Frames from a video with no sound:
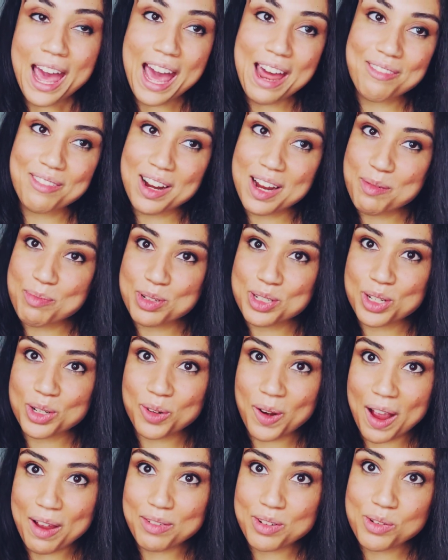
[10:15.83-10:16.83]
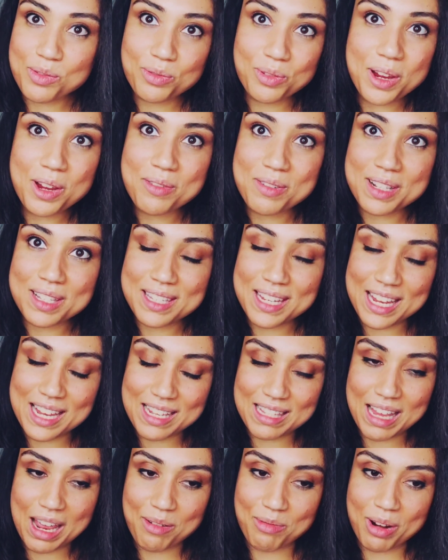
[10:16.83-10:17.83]
and we're able to ground new
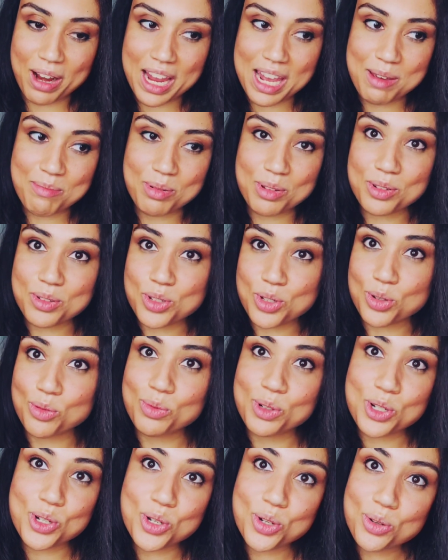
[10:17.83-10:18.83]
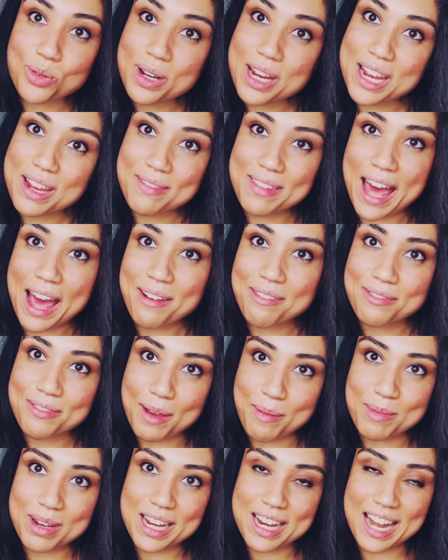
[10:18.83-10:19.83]
frequencies, and we're able to retrieve that
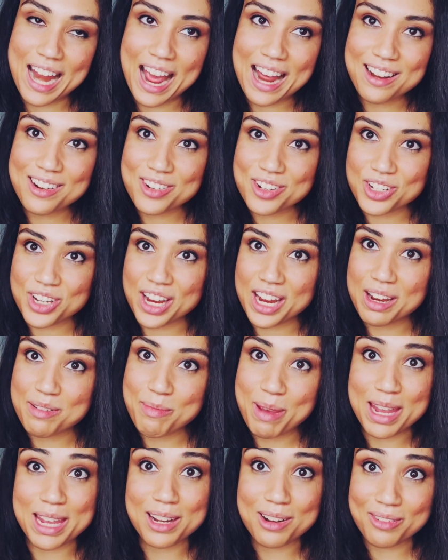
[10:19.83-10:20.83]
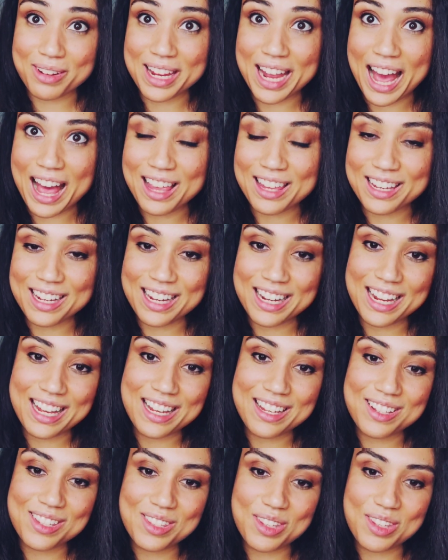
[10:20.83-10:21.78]
feminine energy and make it a reality.